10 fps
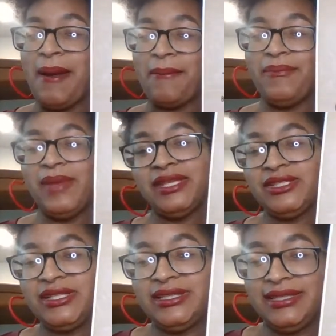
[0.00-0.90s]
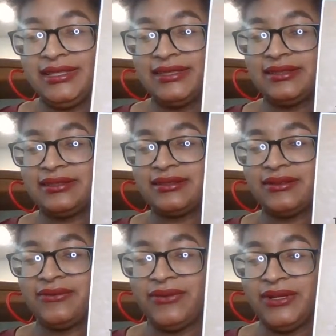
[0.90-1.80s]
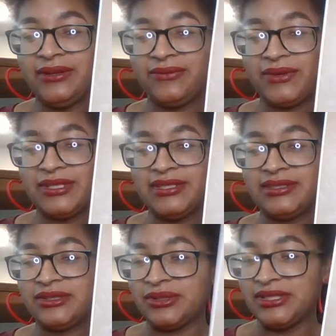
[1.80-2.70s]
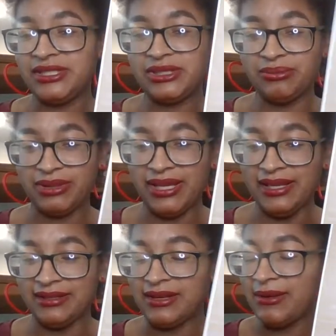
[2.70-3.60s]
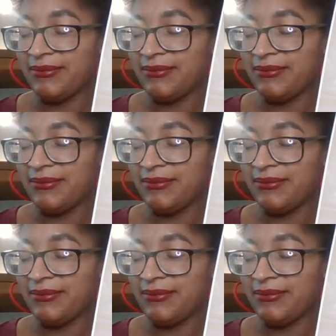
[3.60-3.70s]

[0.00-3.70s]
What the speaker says: Mention this funding freeze transition plan.